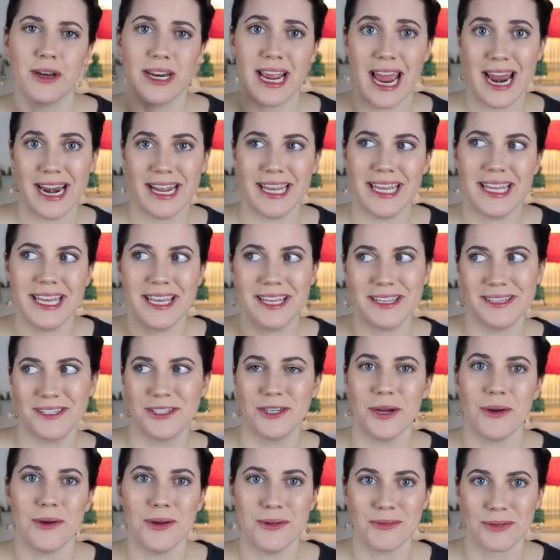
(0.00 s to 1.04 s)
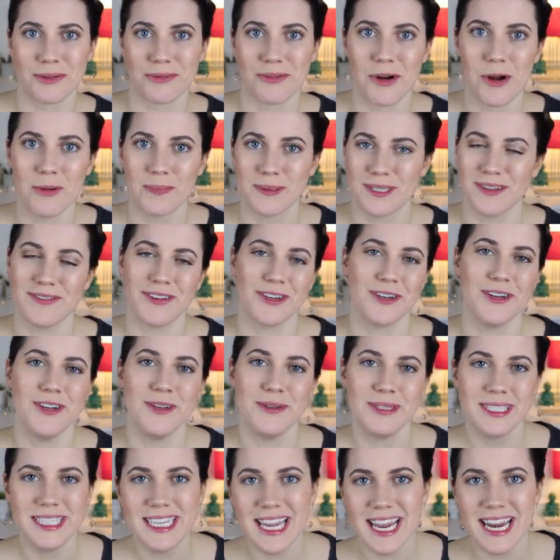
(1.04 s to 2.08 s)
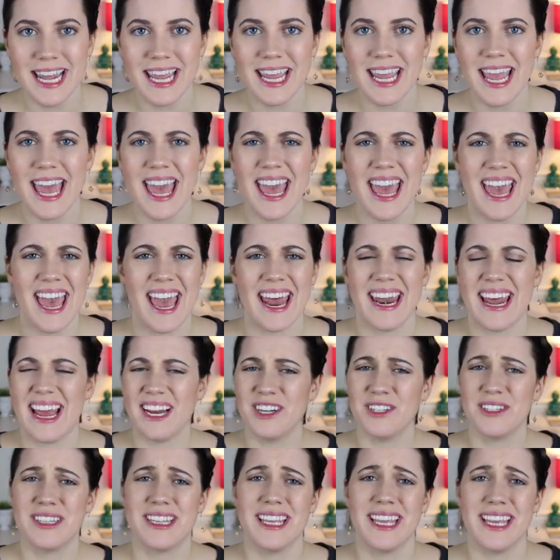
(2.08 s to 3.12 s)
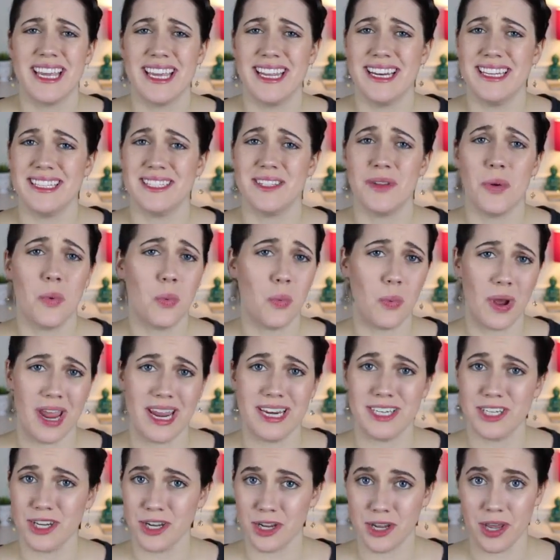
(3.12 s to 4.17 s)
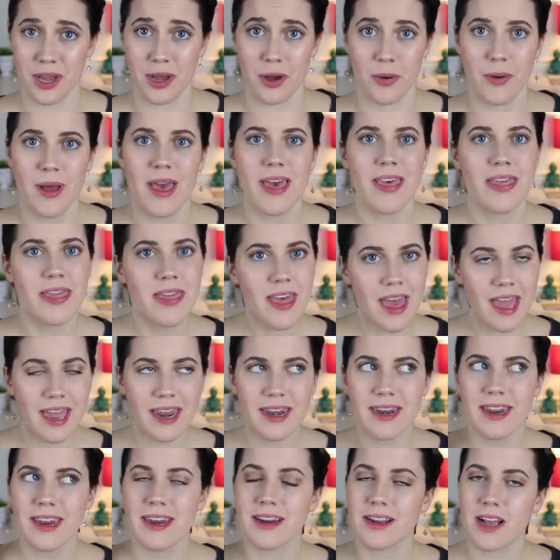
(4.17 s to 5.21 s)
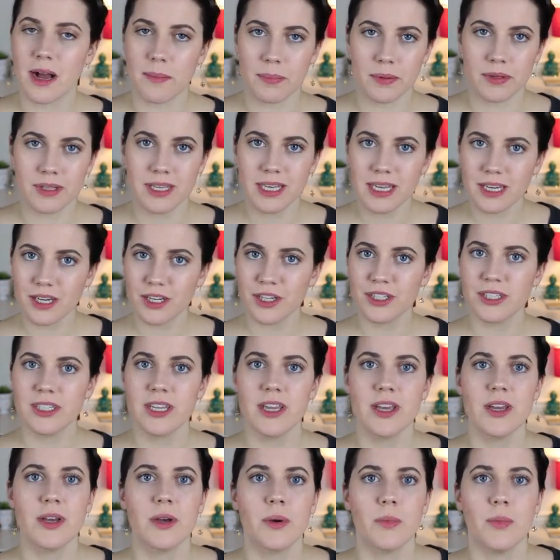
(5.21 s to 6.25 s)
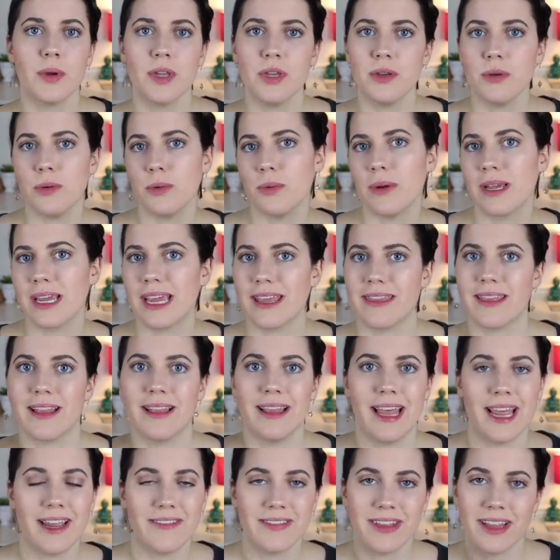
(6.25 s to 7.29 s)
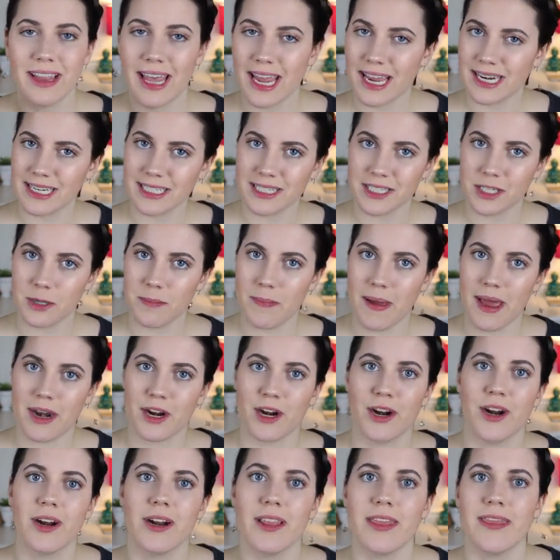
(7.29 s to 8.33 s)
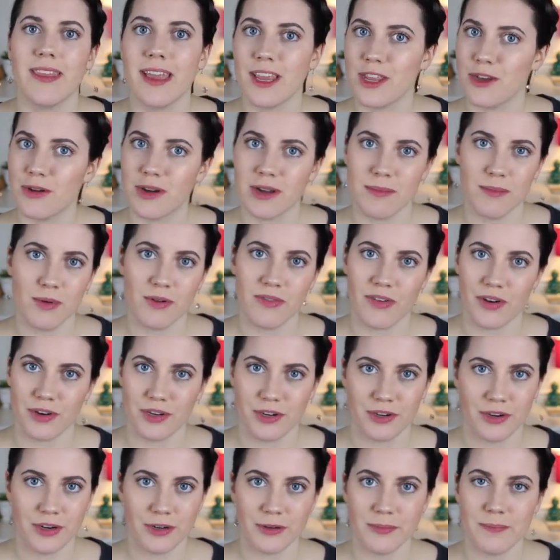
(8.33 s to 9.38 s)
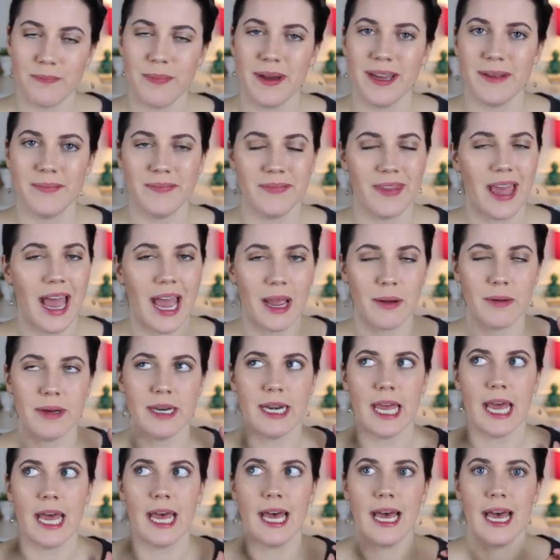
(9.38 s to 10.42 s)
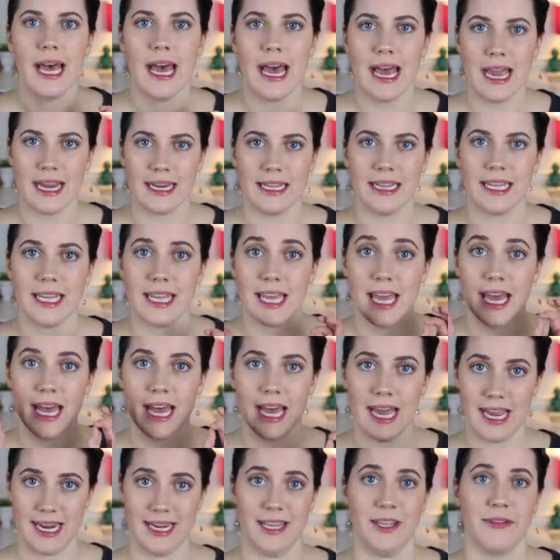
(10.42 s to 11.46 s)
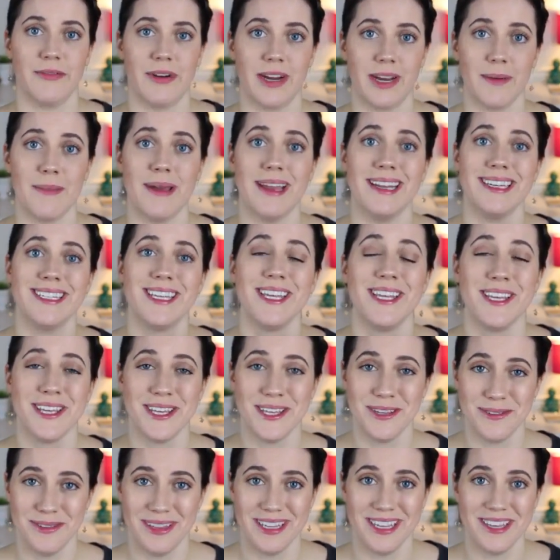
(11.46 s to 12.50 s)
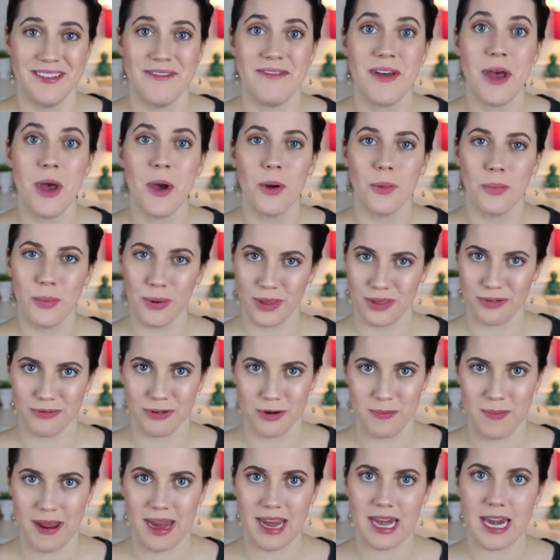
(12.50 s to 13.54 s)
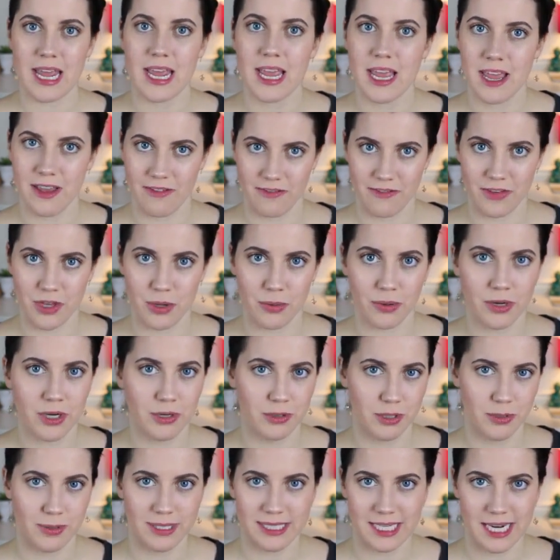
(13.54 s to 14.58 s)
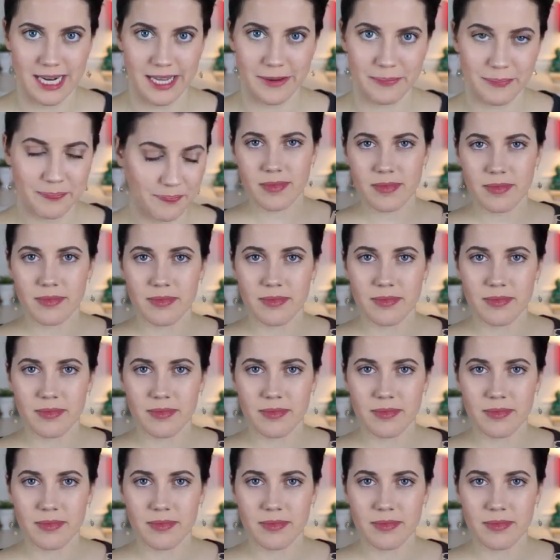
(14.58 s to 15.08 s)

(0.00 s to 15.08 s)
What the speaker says: kind of show you the ropes of your new city, and I just think it is the way to go. Then in a couple years, when you get the lay of the land a little better, then you can move on your own. But I would highly recommend you live with a roommate if you are new to a city.